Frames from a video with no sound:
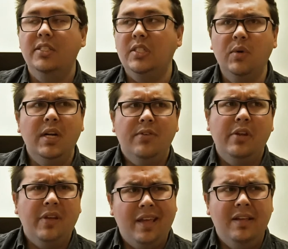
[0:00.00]
Do whatever
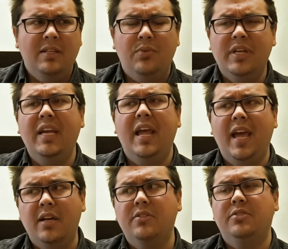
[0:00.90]
you can to bring in
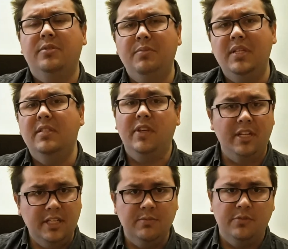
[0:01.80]
extra means of
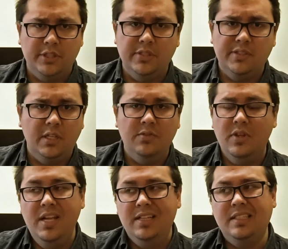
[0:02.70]
income for yourself,
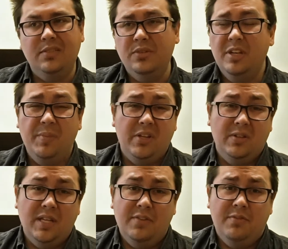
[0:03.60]
because it's only gonna make
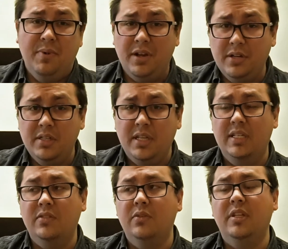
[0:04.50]
your life better and
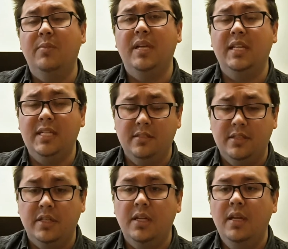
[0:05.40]
it's only gonna make it
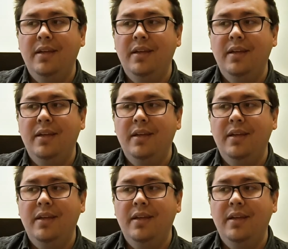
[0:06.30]
easier.